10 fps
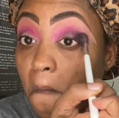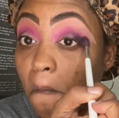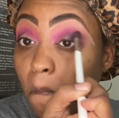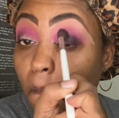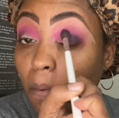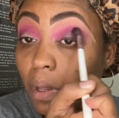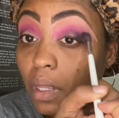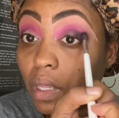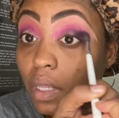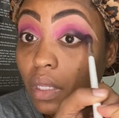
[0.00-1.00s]

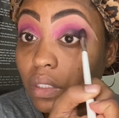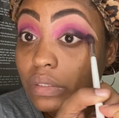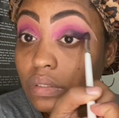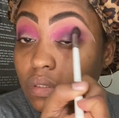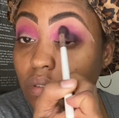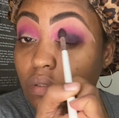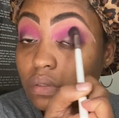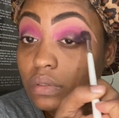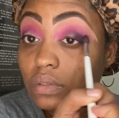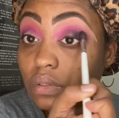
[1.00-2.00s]
but
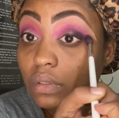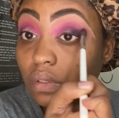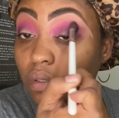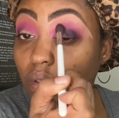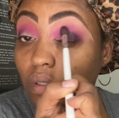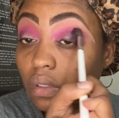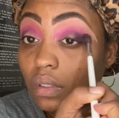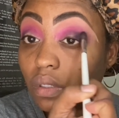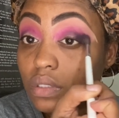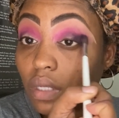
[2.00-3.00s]

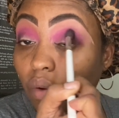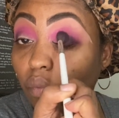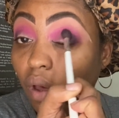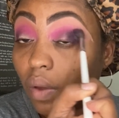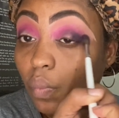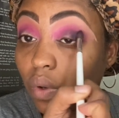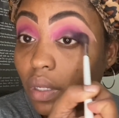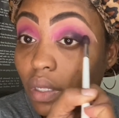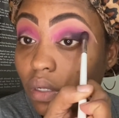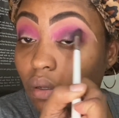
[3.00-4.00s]
it's like right
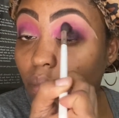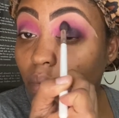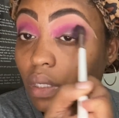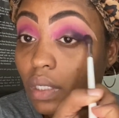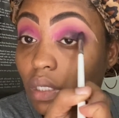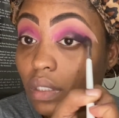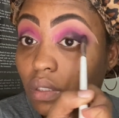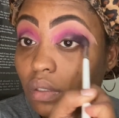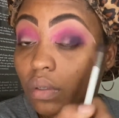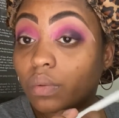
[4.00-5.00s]
when my, you
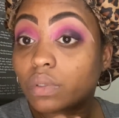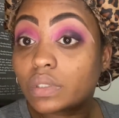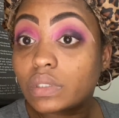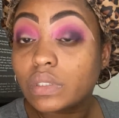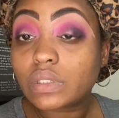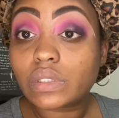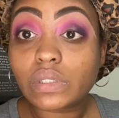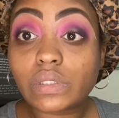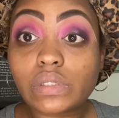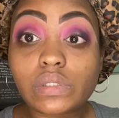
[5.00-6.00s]
know,
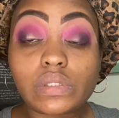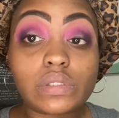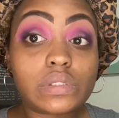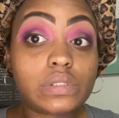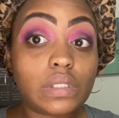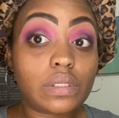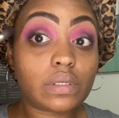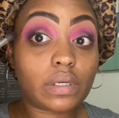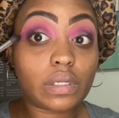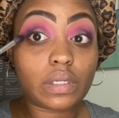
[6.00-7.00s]
teeth
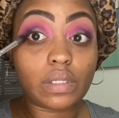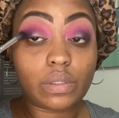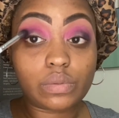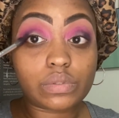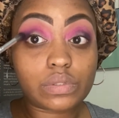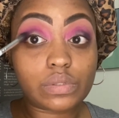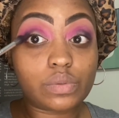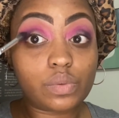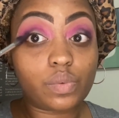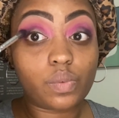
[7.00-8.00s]
are getting used
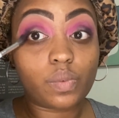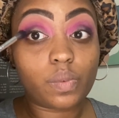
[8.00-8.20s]
to